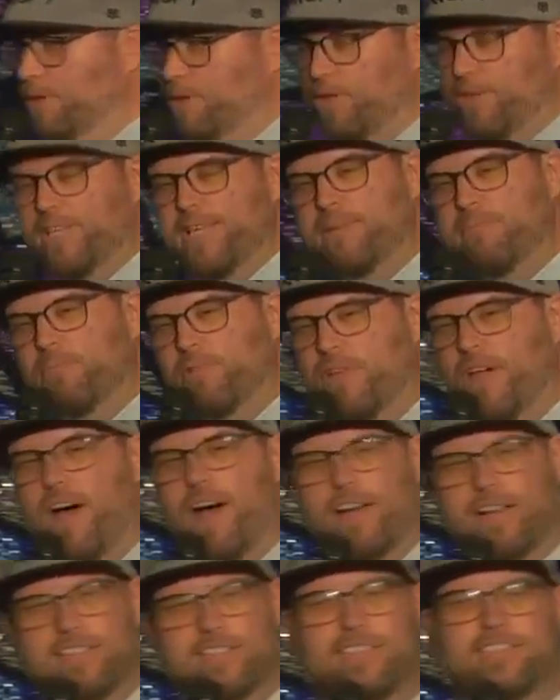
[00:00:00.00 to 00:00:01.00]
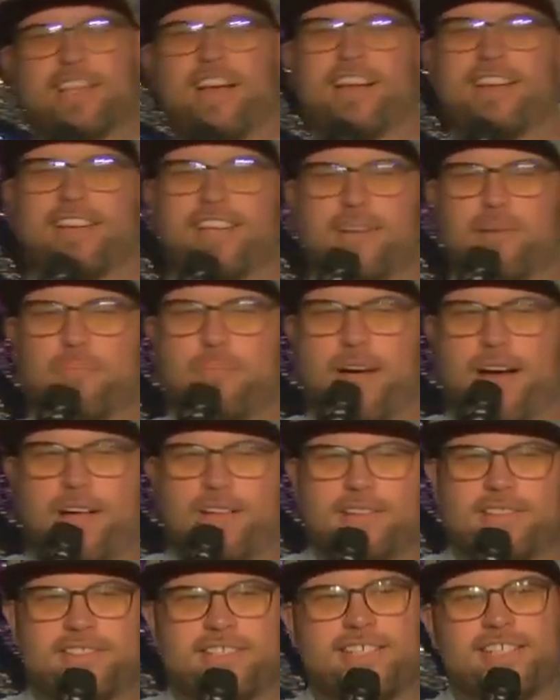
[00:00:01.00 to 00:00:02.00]
Building Blocks, talking
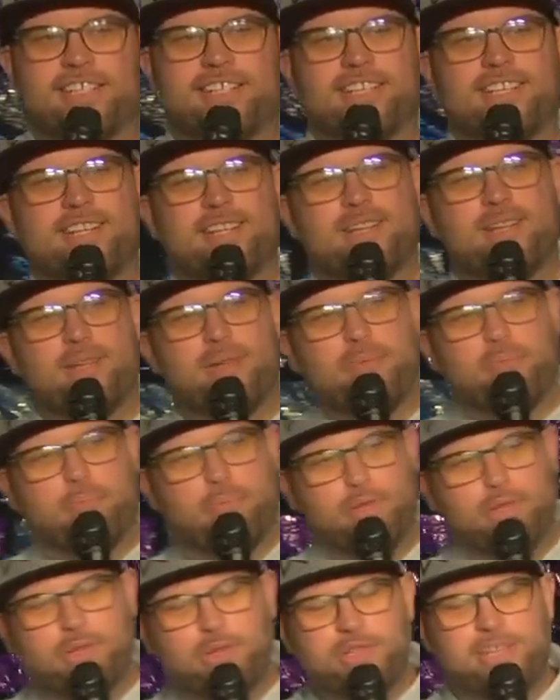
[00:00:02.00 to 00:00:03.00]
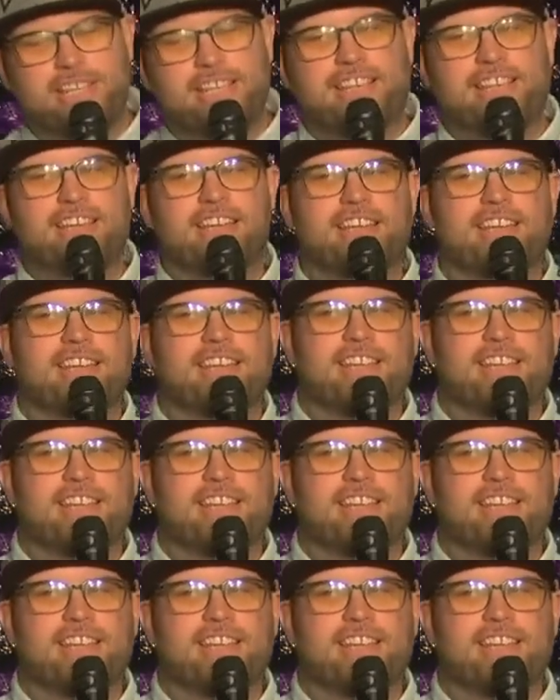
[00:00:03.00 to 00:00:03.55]
about building